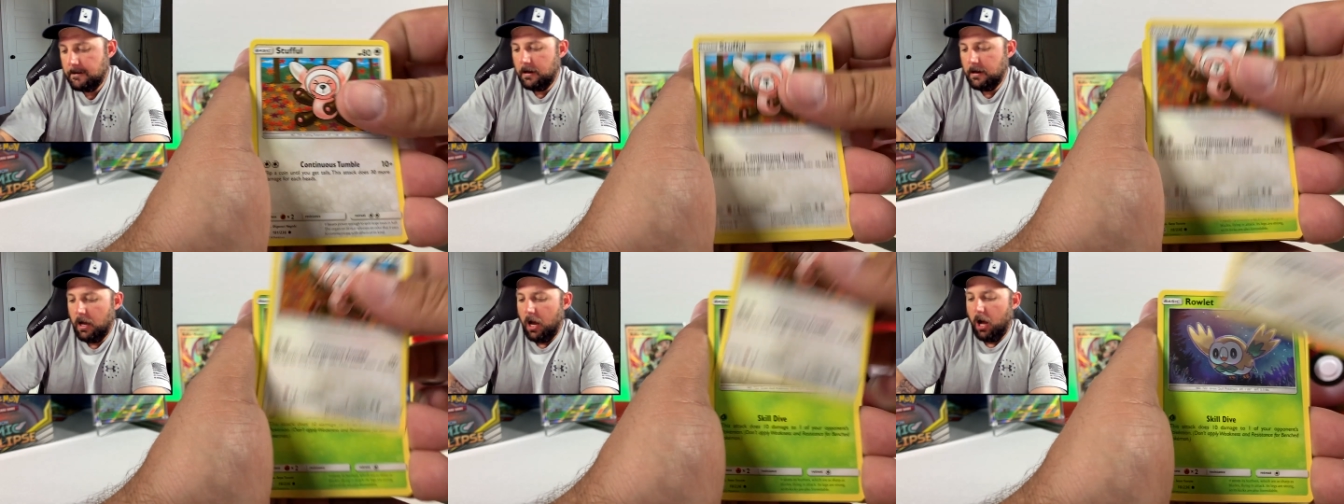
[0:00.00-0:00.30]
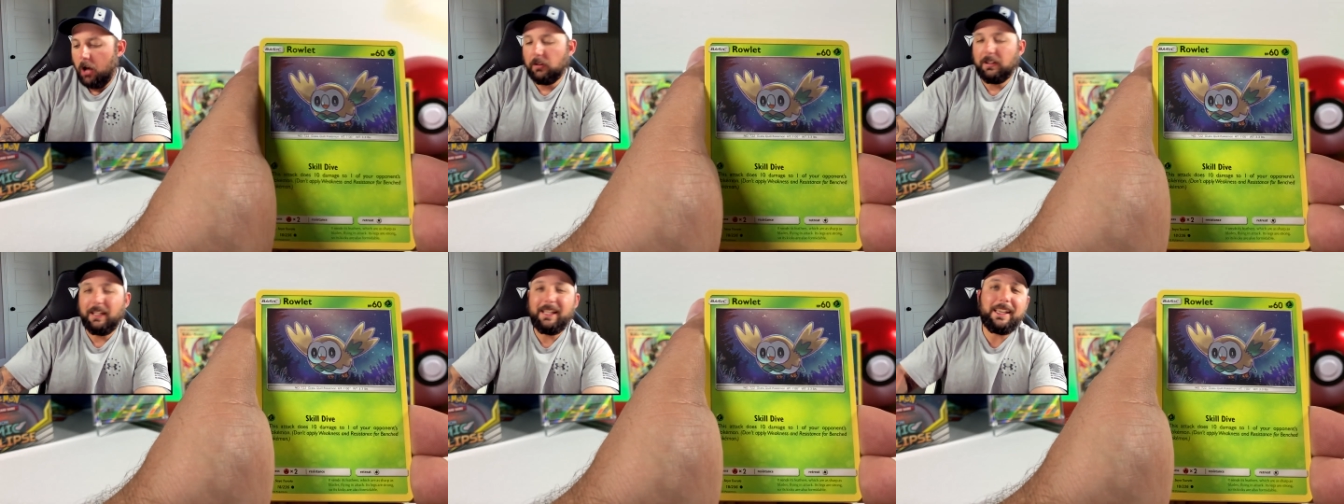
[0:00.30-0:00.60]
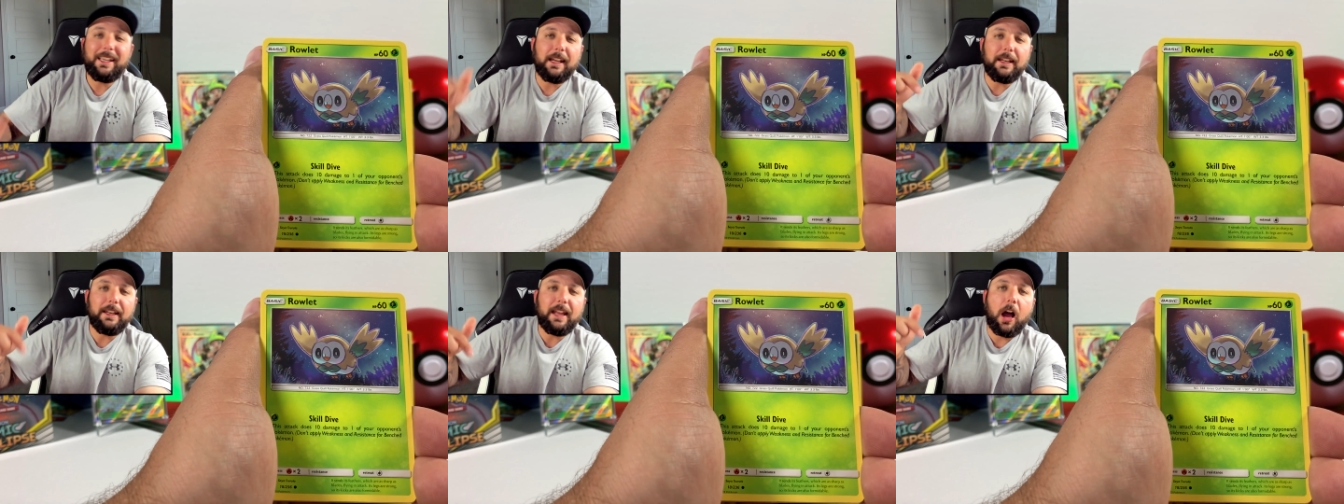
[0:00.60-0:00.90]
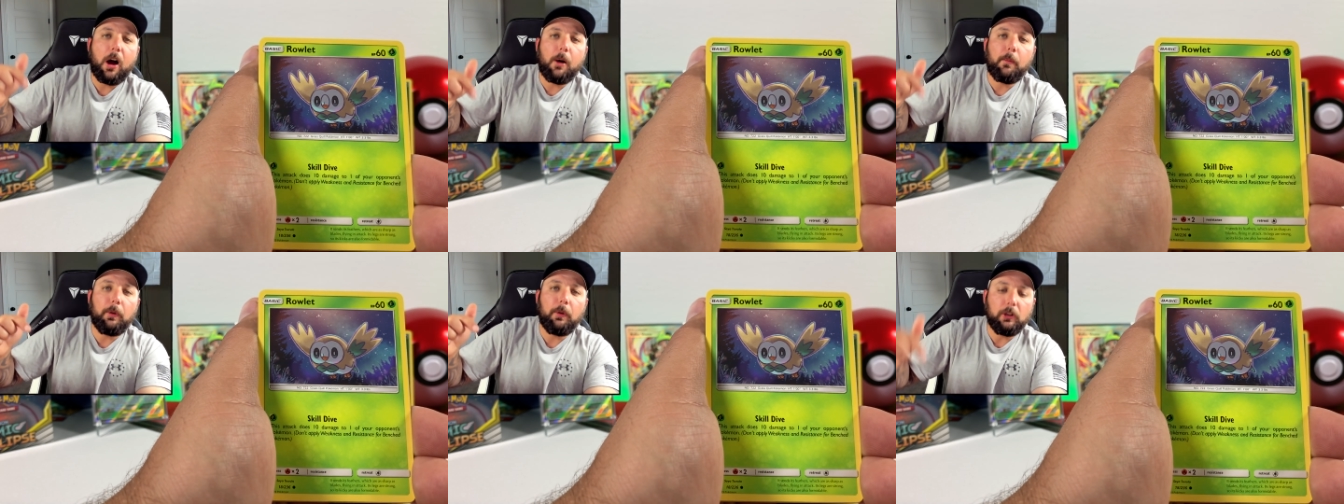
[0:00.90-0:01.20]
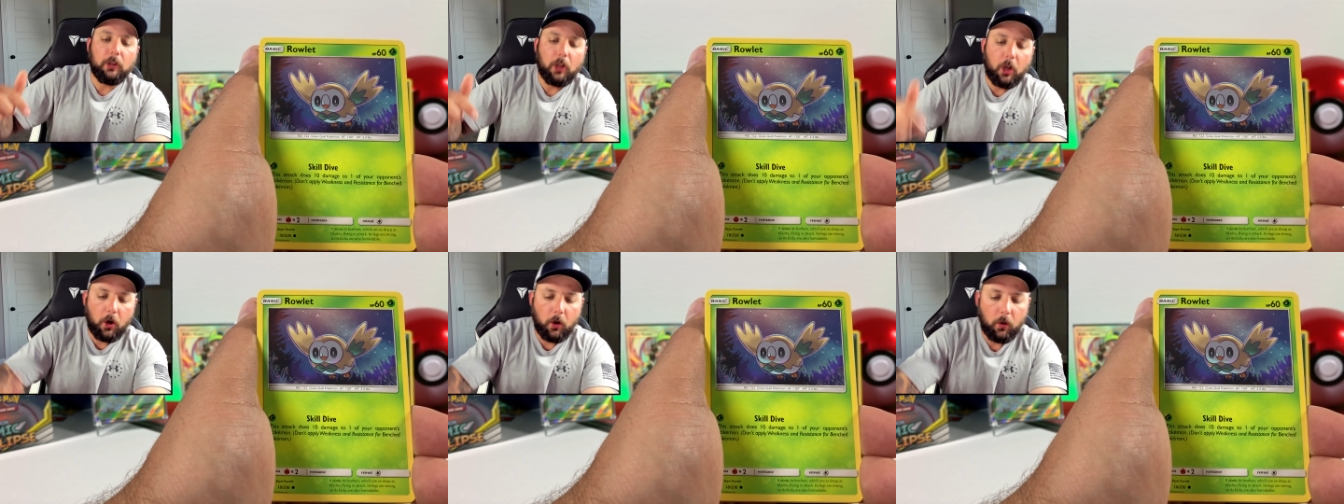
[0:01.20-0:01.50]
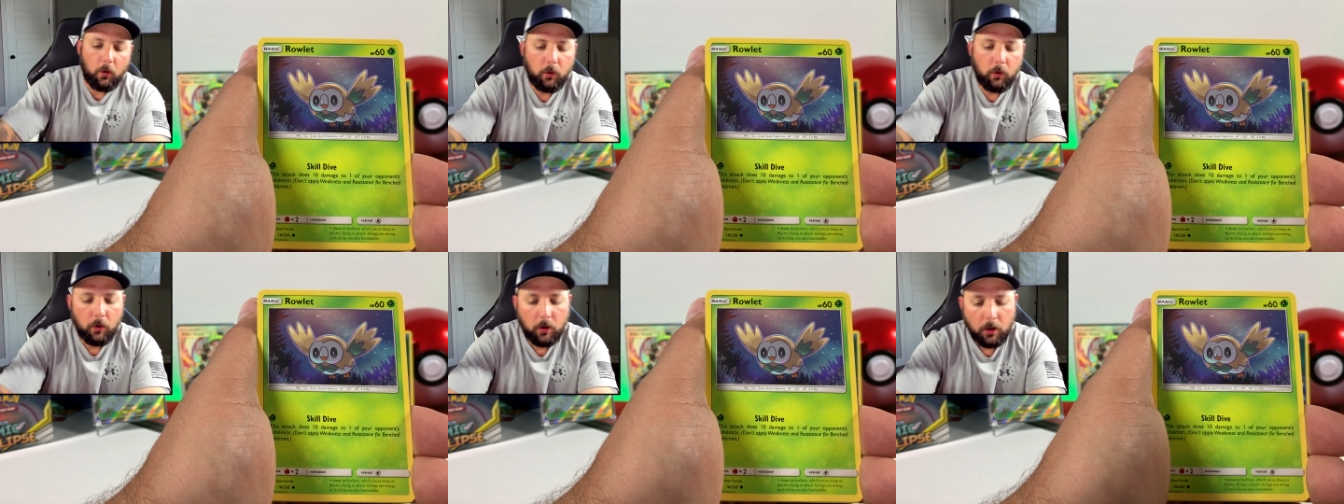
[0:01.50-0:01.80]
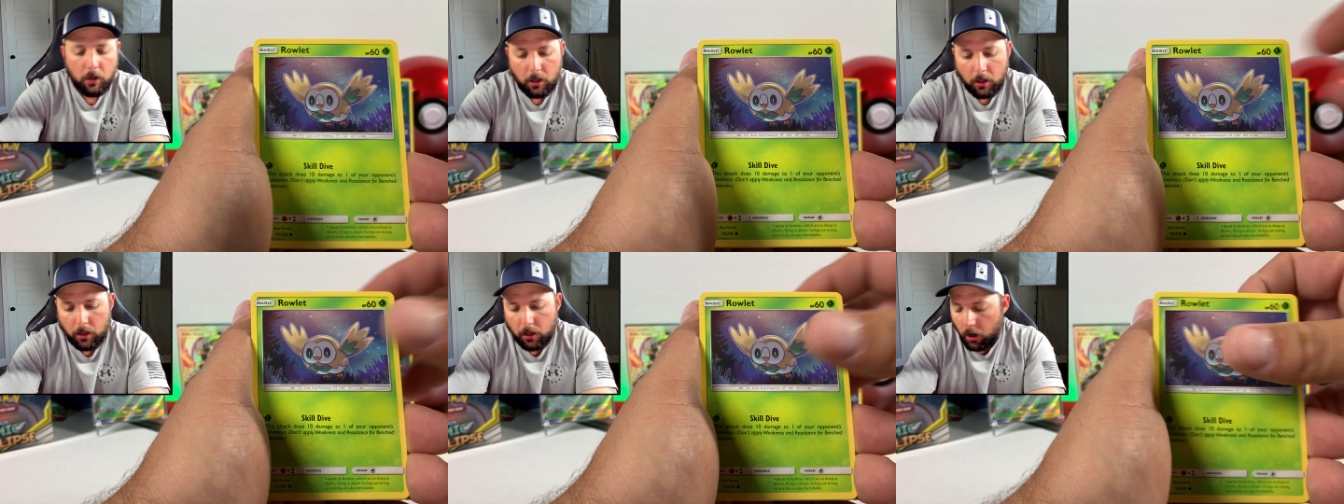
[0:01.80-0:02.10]
I'll link it down below.
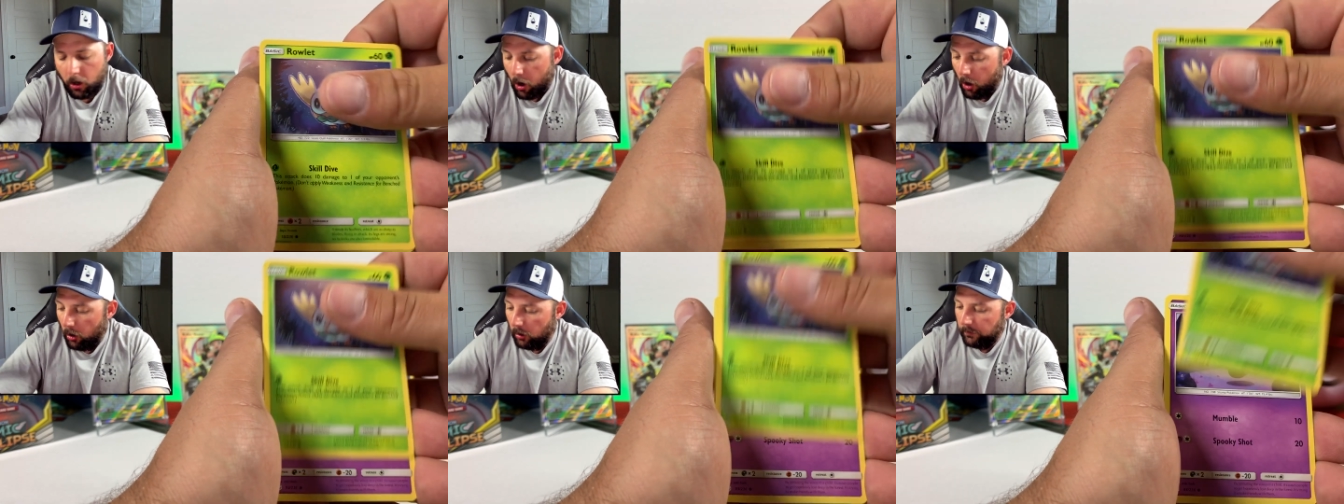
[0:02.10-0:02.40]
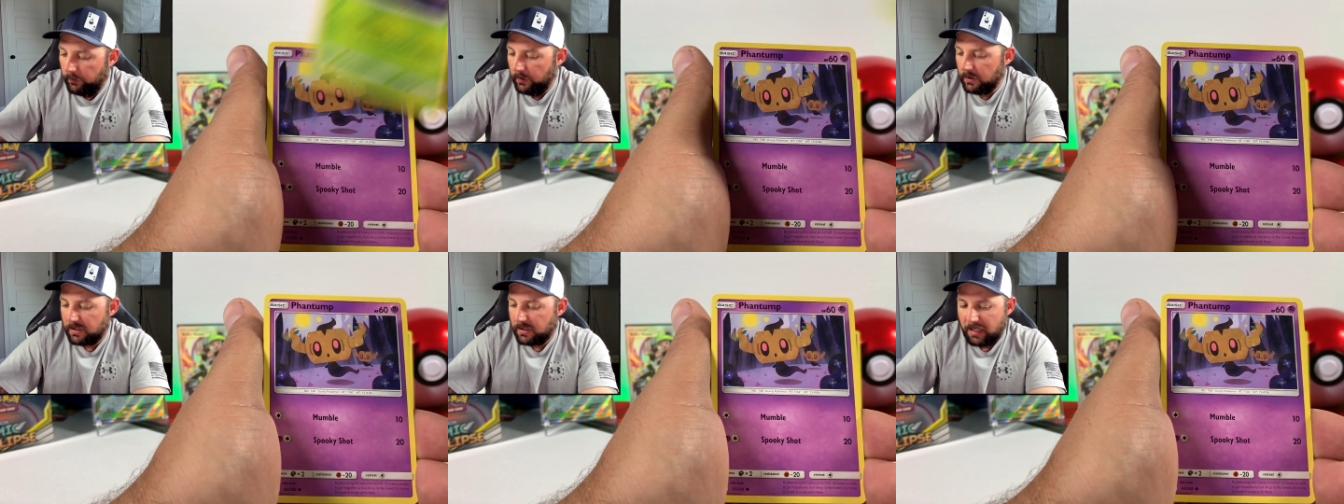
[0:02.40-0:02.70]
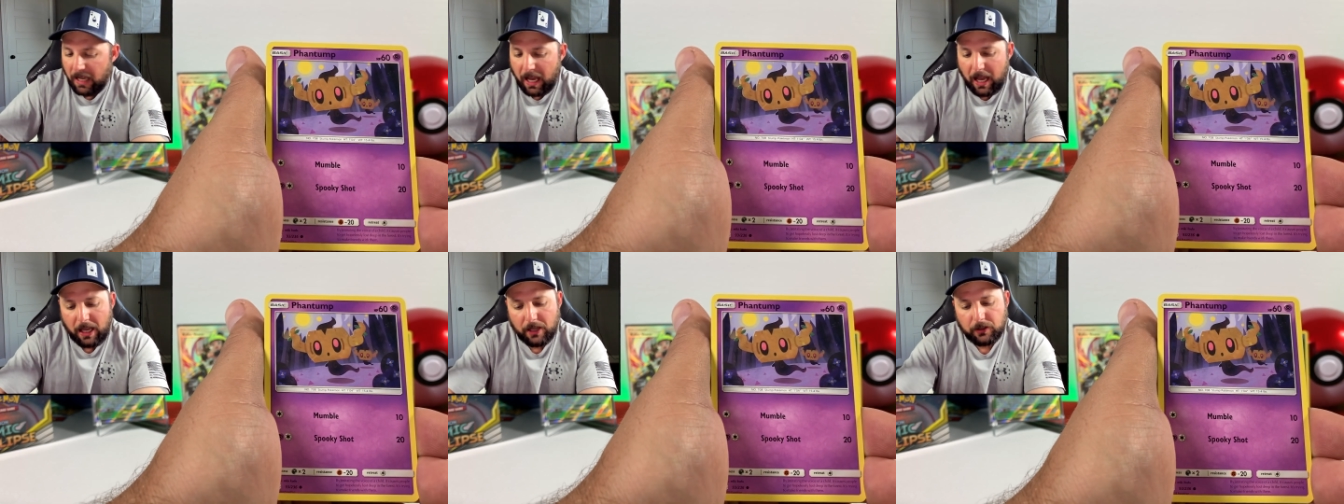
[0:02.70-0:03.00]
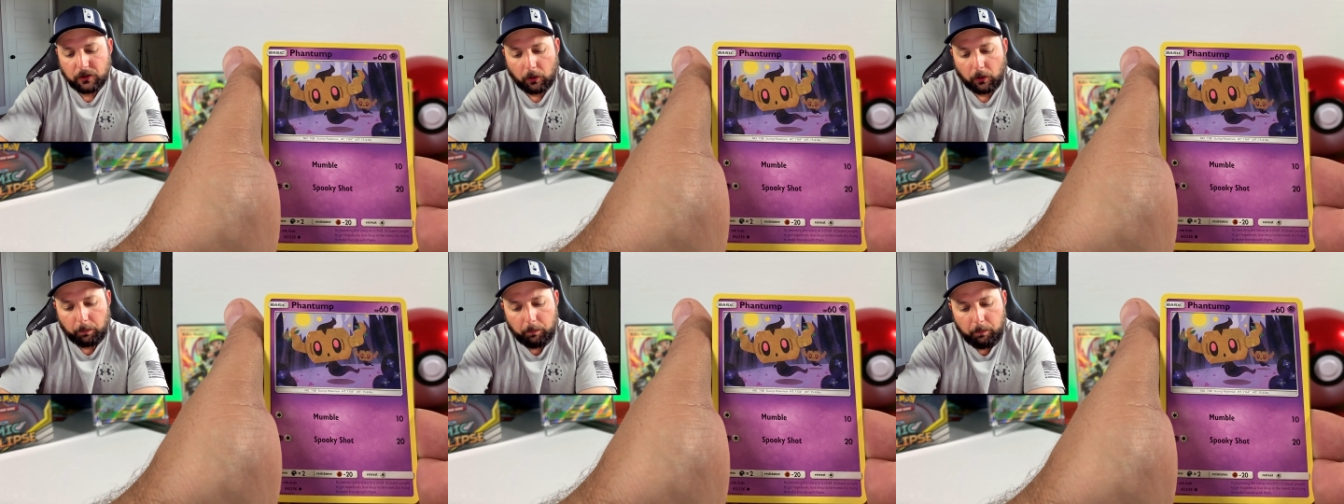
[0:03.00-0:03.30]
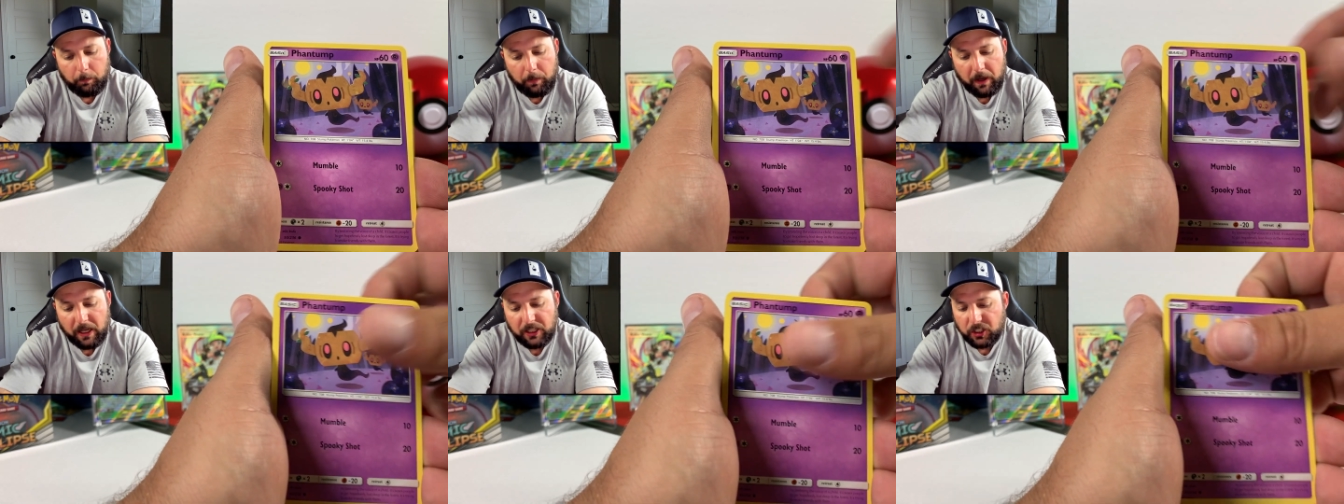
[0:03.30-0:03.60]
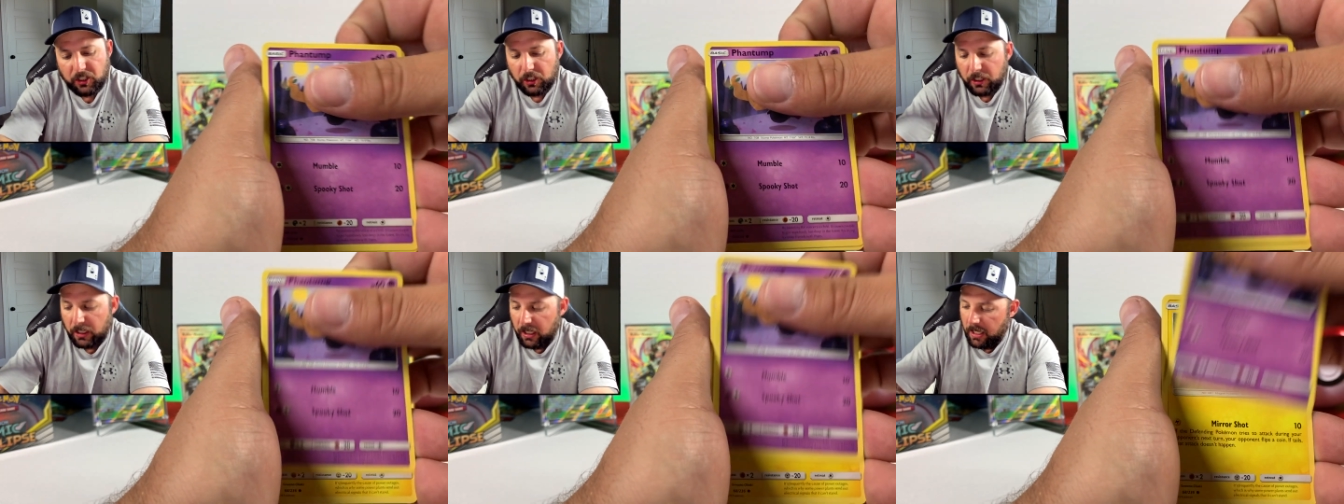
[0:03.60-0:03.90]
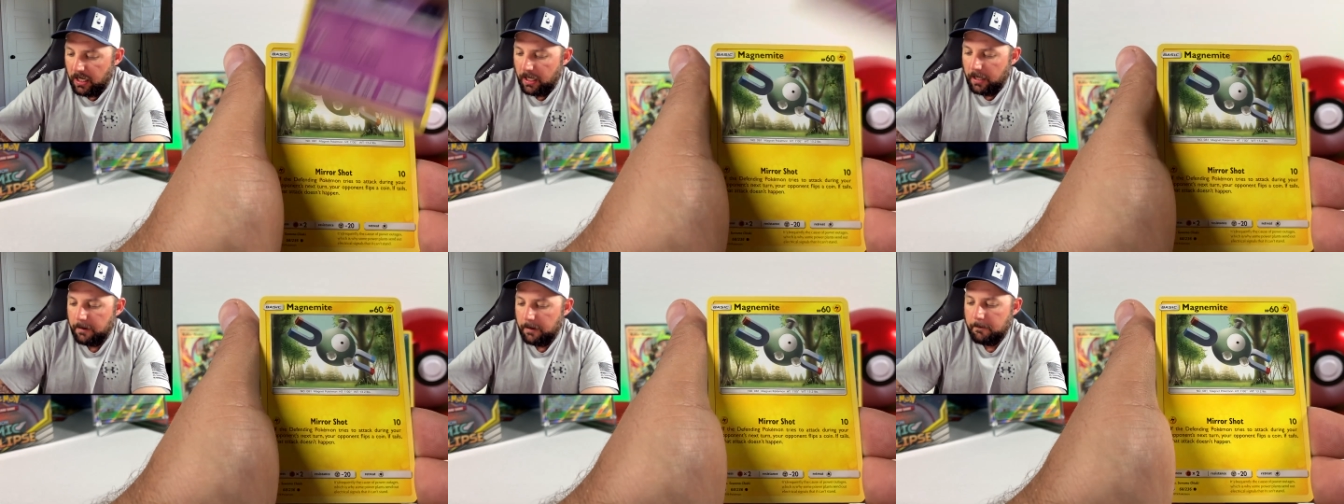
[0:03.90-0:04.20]
All of us guys are pitching
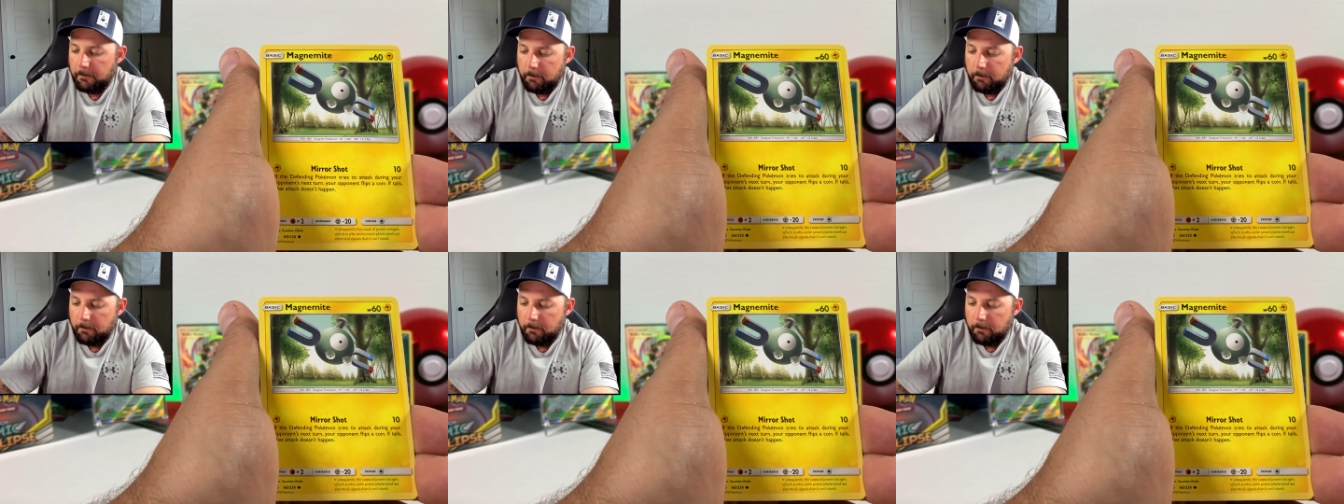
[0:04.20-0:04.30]
in